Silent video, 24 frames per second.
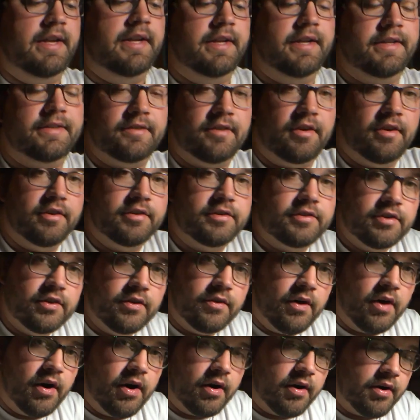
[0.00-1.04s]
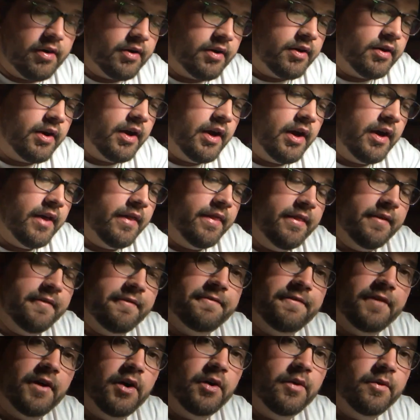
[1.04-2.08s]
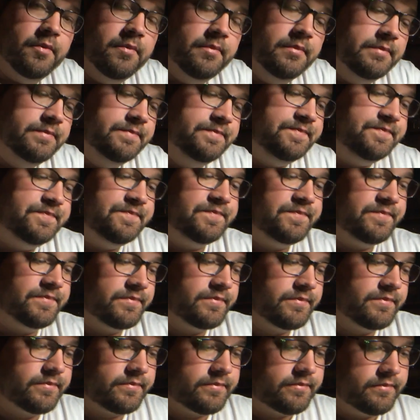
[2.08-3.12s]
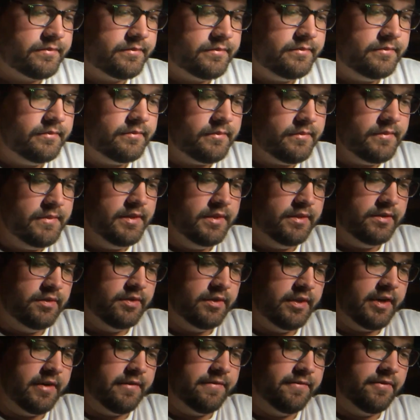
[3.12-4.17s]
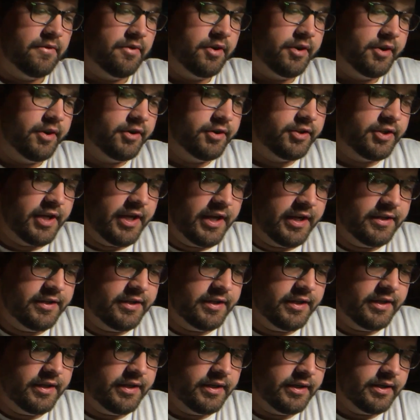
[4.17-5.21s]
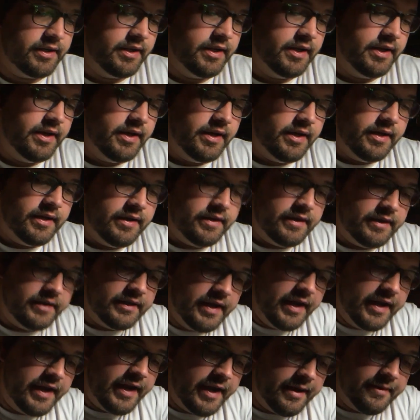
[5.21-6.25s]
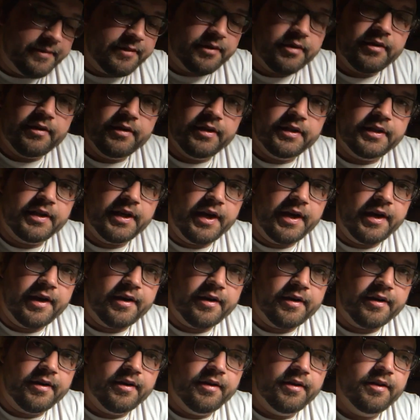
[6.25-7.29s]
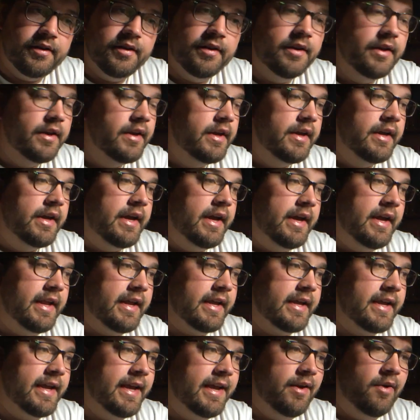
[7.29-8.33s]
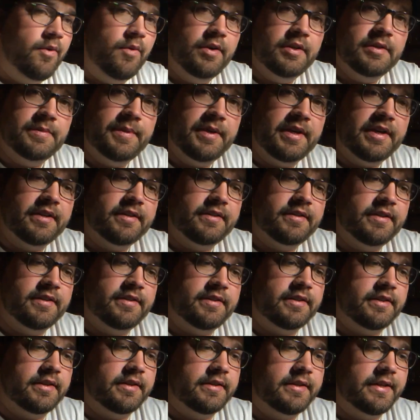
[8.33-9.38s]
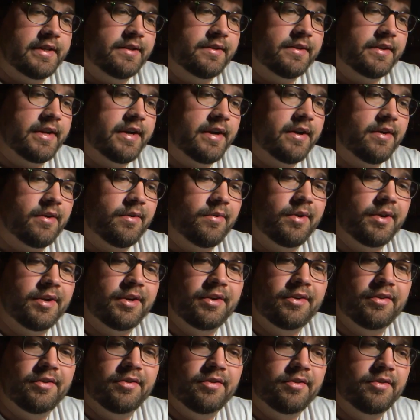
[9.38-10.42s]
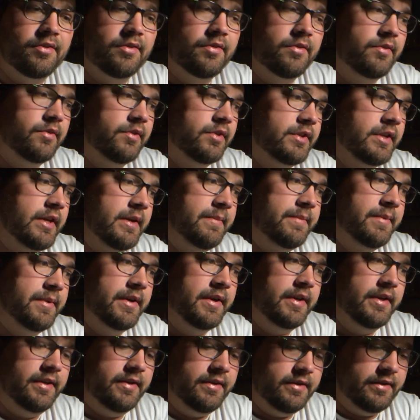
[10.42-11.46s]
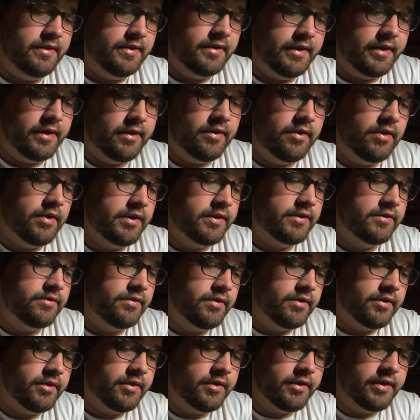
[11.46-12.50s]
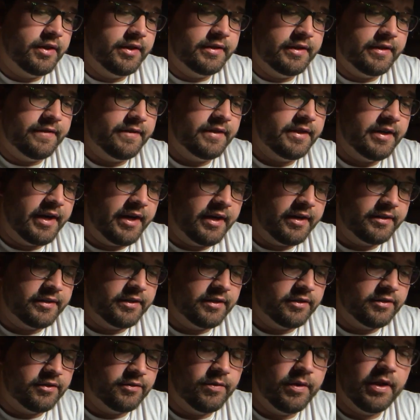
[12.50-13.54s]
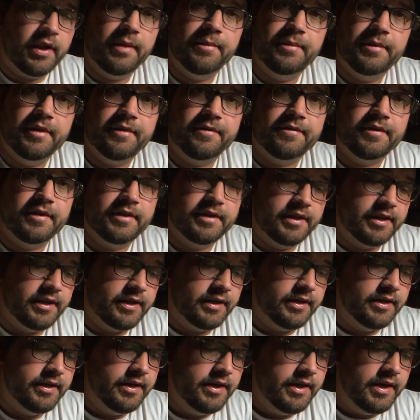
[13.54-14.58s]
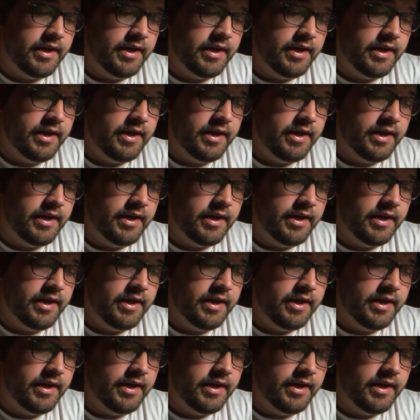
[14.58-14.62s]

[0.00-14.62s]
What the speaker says: it's also harder on the foam. So therefore, you're changing the diameter of the tire, and it can't always be consistent because I don't care what you do. You temp it, and you're like, oh, it's 200 degrees. Every tire is going to swell up differently.